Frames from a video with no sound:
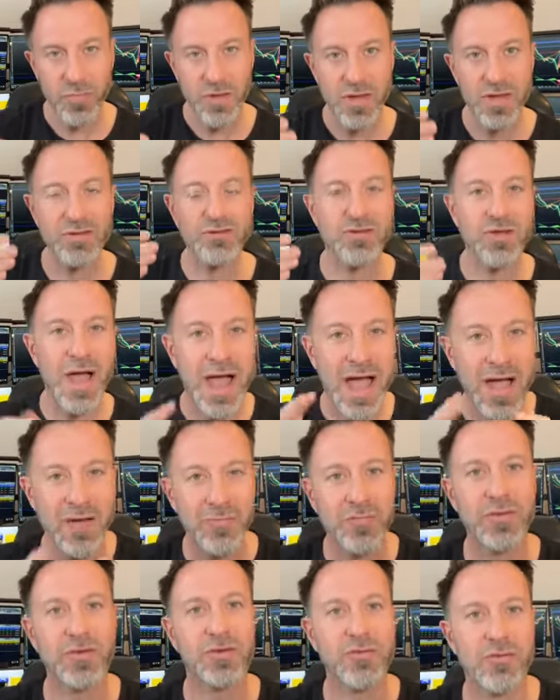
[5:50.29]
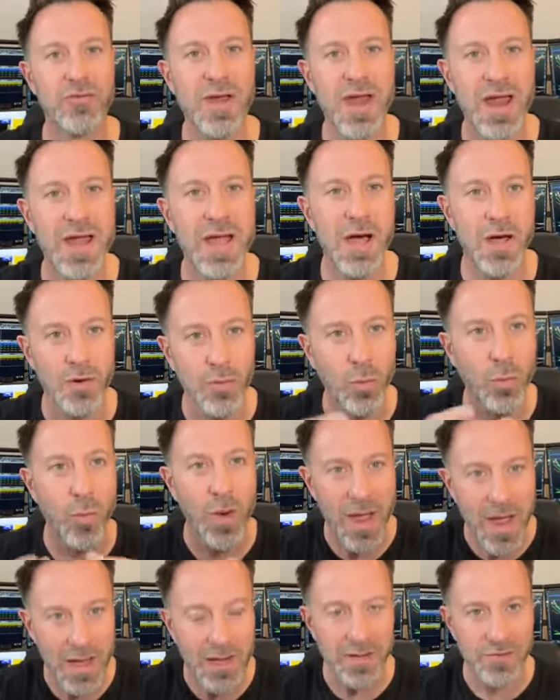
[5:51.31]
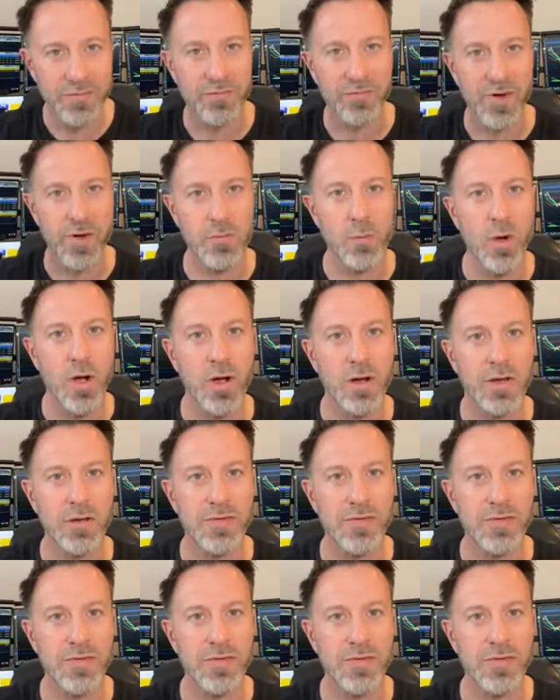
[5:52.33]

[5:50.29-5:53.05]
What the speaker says: is you have to create an awareness framework.